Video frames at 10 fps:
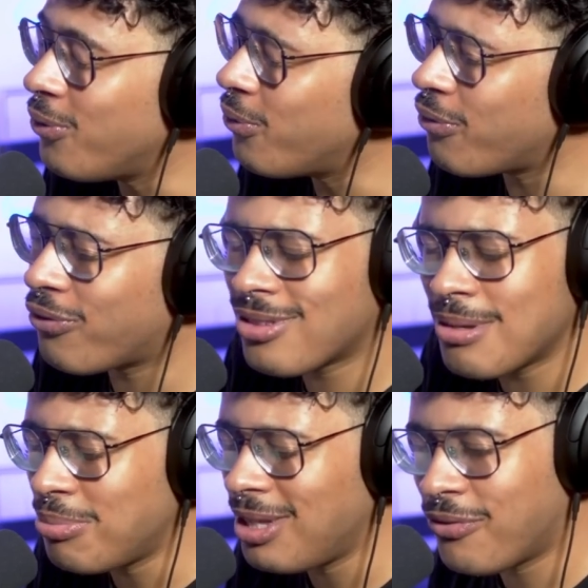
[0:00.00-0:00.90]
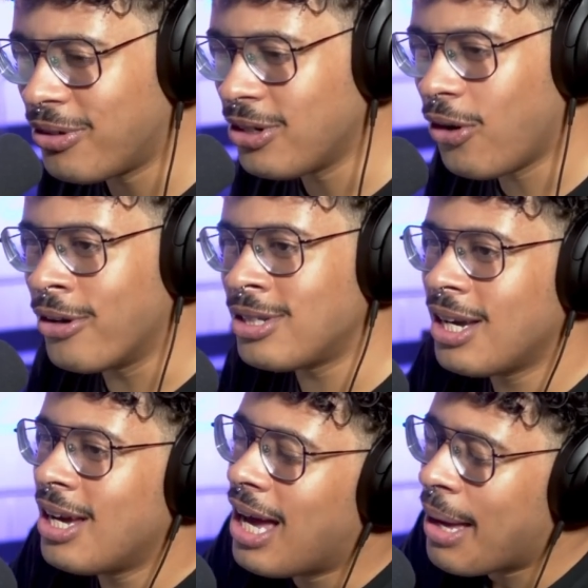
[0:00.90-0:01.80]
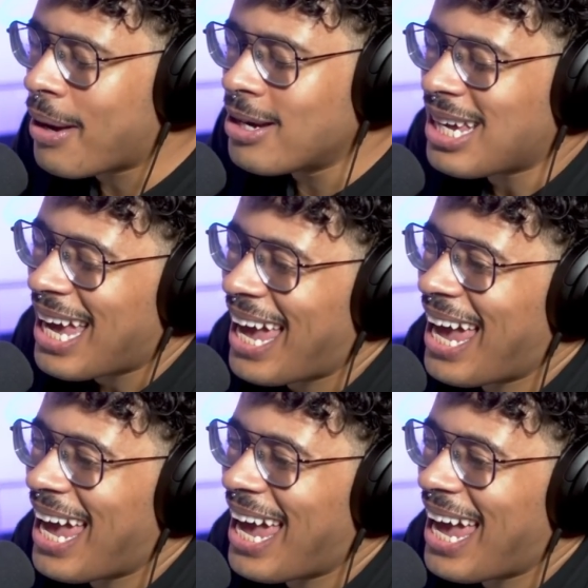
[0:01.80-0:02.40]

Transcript: You simply forgot about